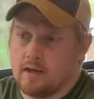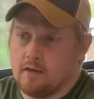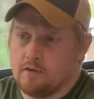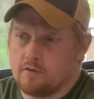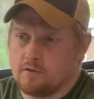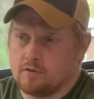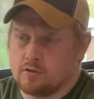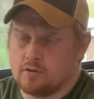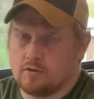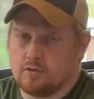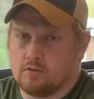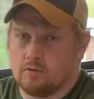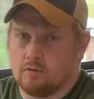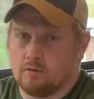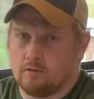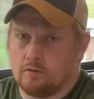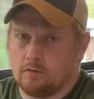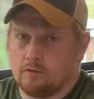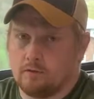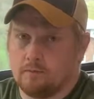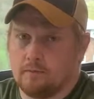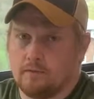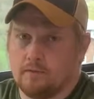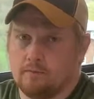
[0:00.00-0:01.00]
there's still a
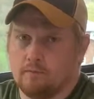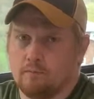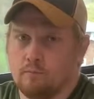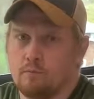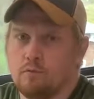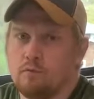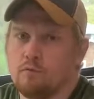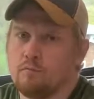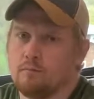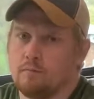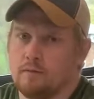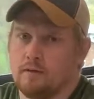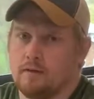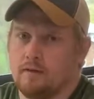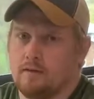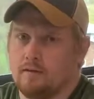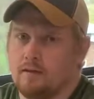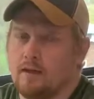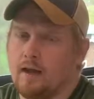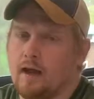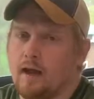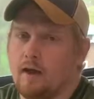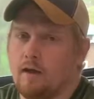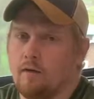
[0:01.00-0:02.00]
little bit of movement
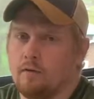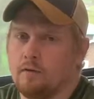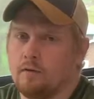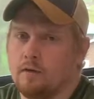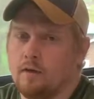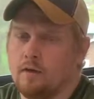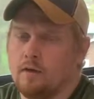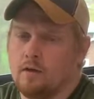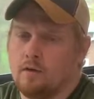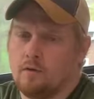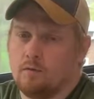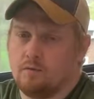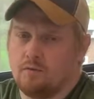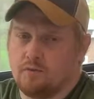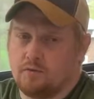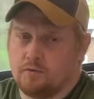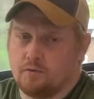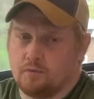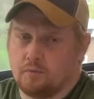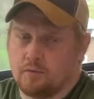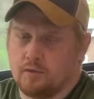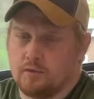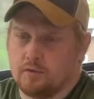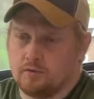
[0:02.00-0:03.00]
allowed with
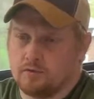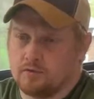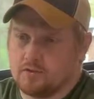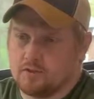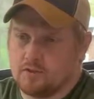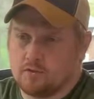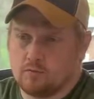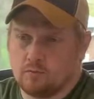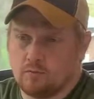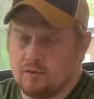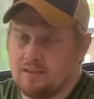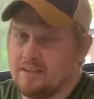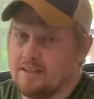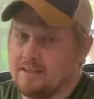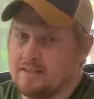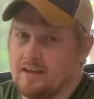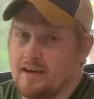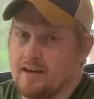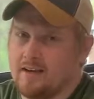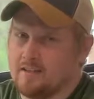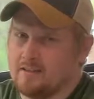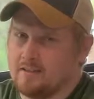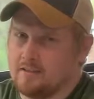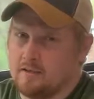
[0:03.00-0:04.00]
the wheels. This really
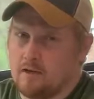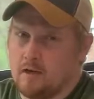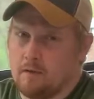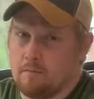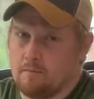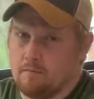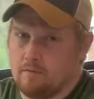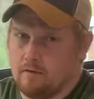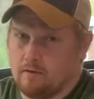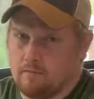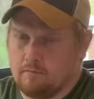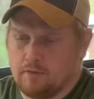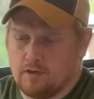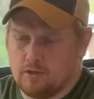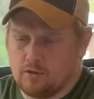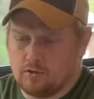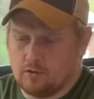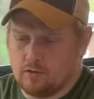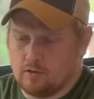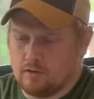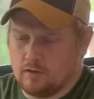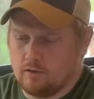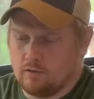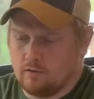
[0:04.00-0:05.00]
tightens it up and makes
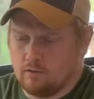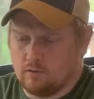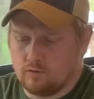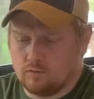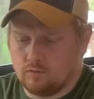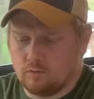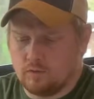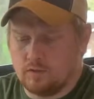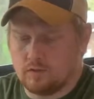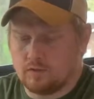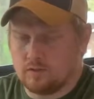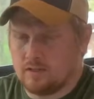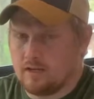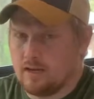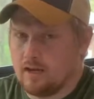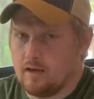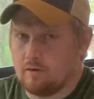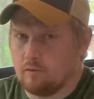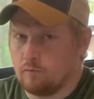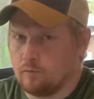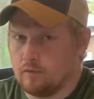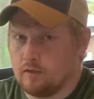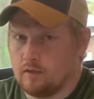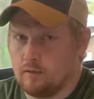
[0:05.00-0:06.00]
sure that those wheels
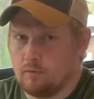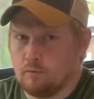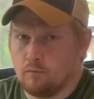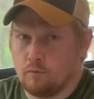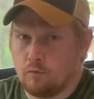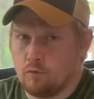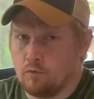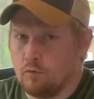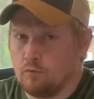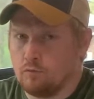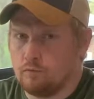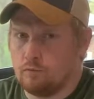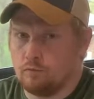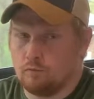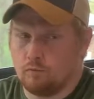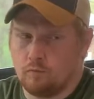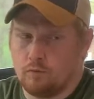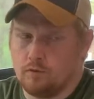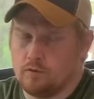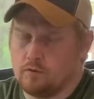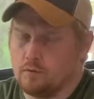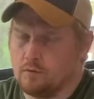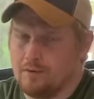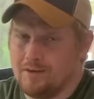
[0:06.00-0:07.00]
can't really move or
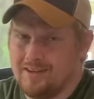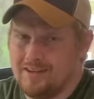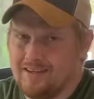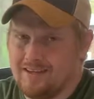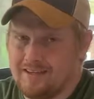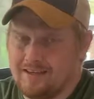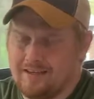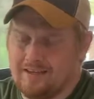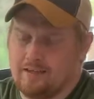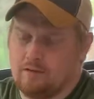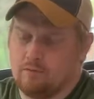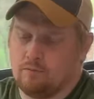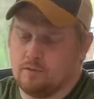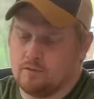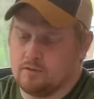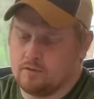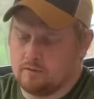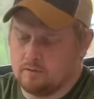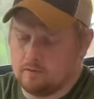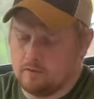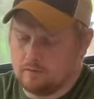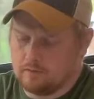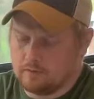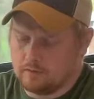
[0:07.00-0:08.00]
wiggle any
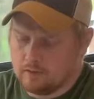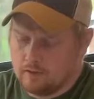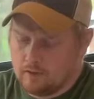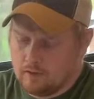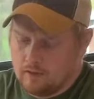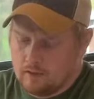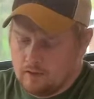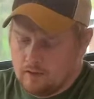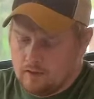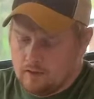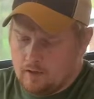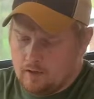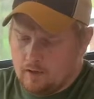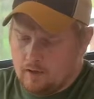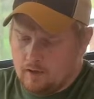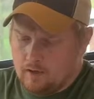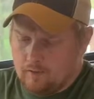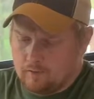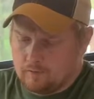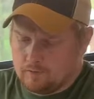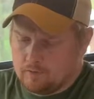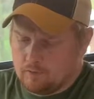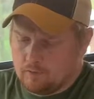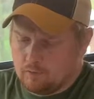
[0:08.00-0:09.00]
whatsoever.
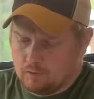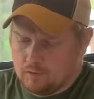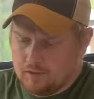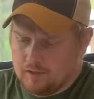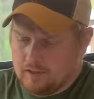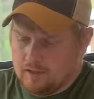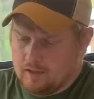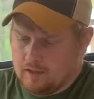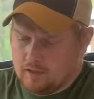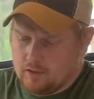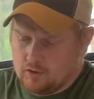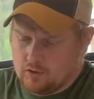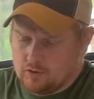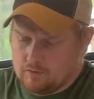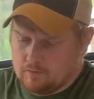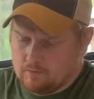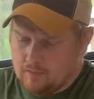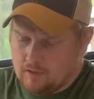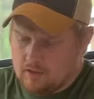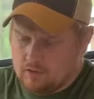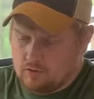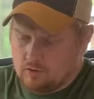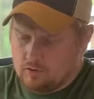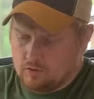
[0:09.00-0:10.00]
So really it just
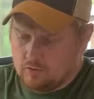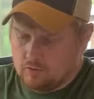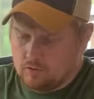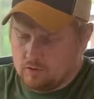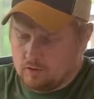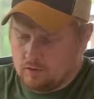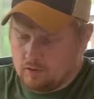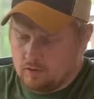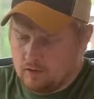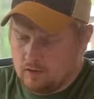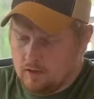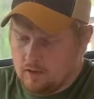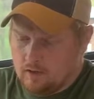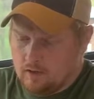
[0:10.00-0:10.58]
makes your